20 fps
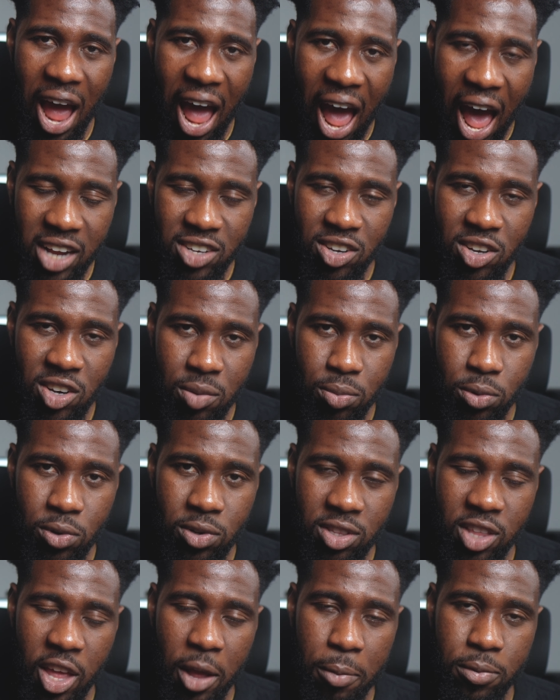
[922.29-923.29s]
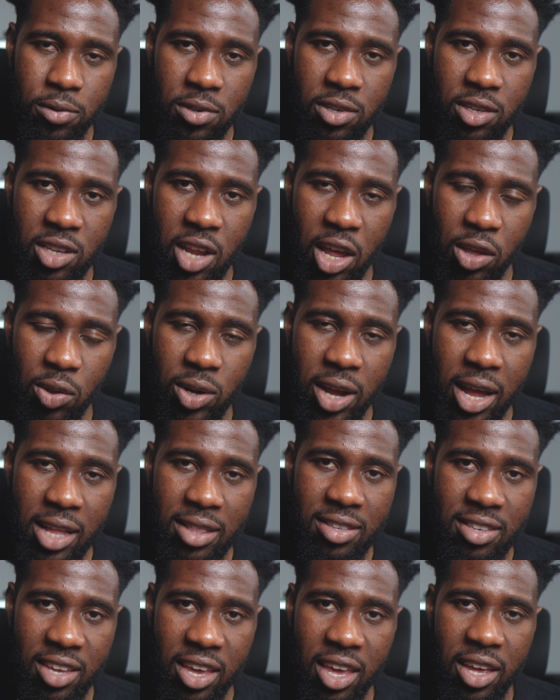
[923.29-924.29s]
actionable steps that you
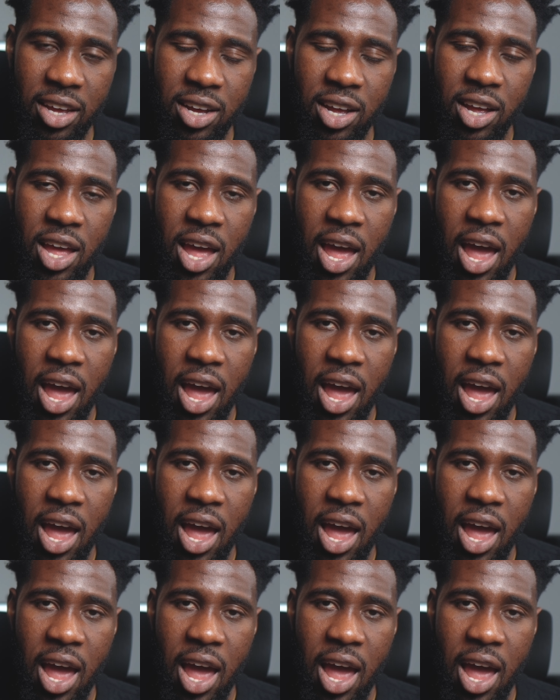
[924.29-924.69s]
can take,